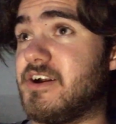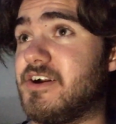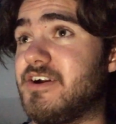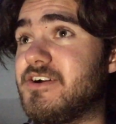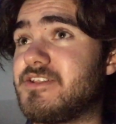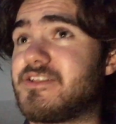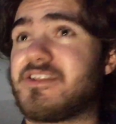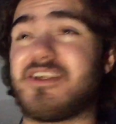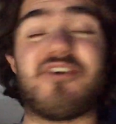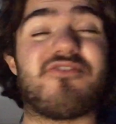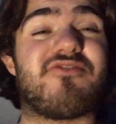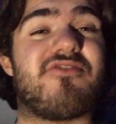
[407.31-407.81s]

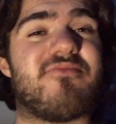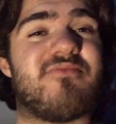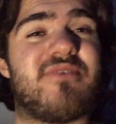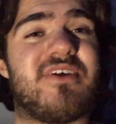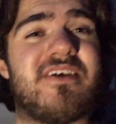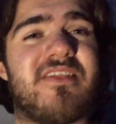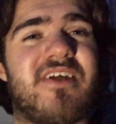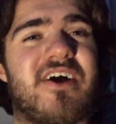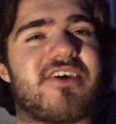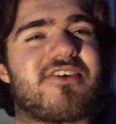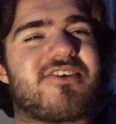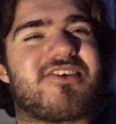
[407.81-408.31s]
So for me,
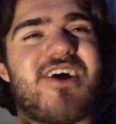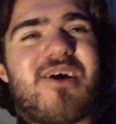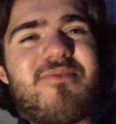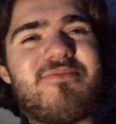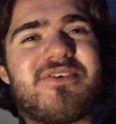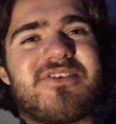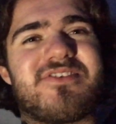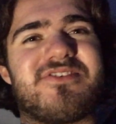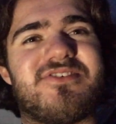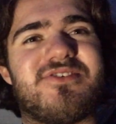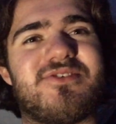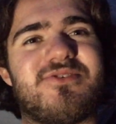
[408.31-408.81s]
like
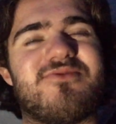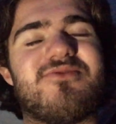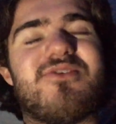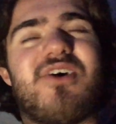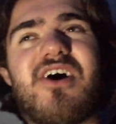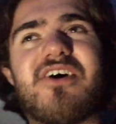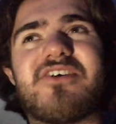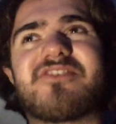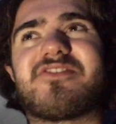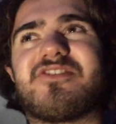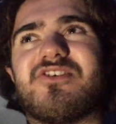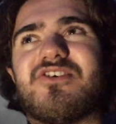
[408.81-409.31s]
coming to
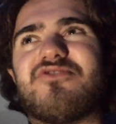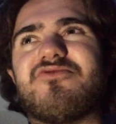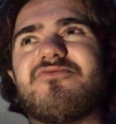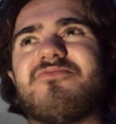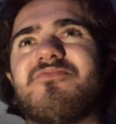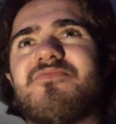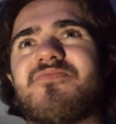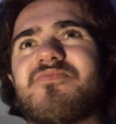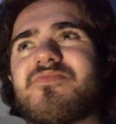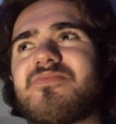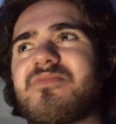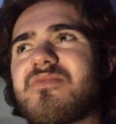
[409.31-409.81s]
Oslo,
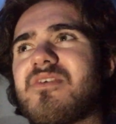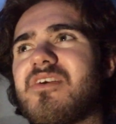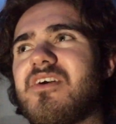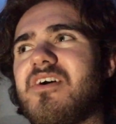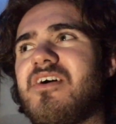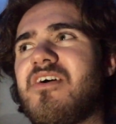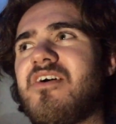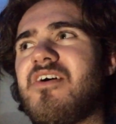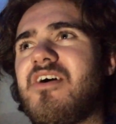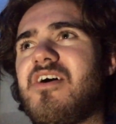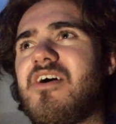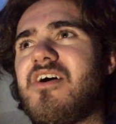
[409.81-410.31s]

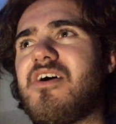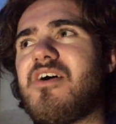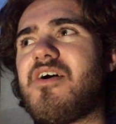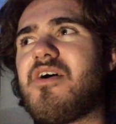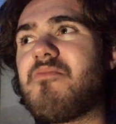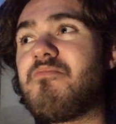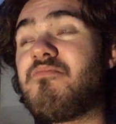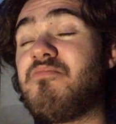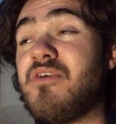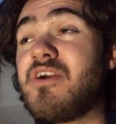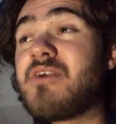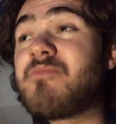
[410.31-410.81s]
a
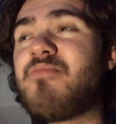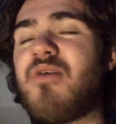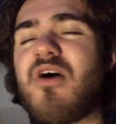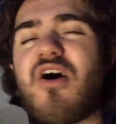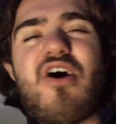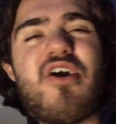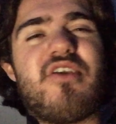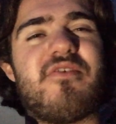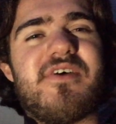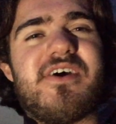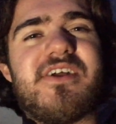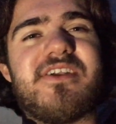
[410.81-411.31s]
big
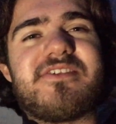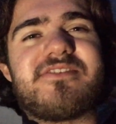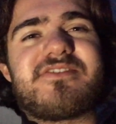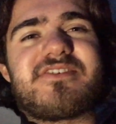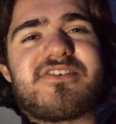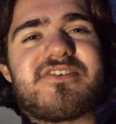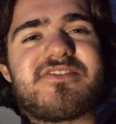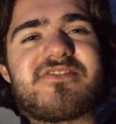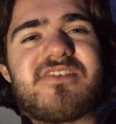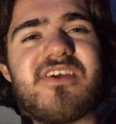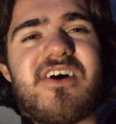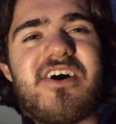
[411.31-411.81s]
part of it is
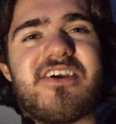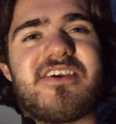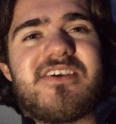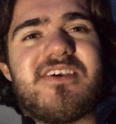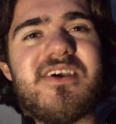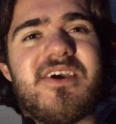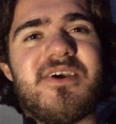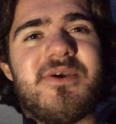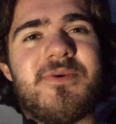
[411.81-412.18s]
just like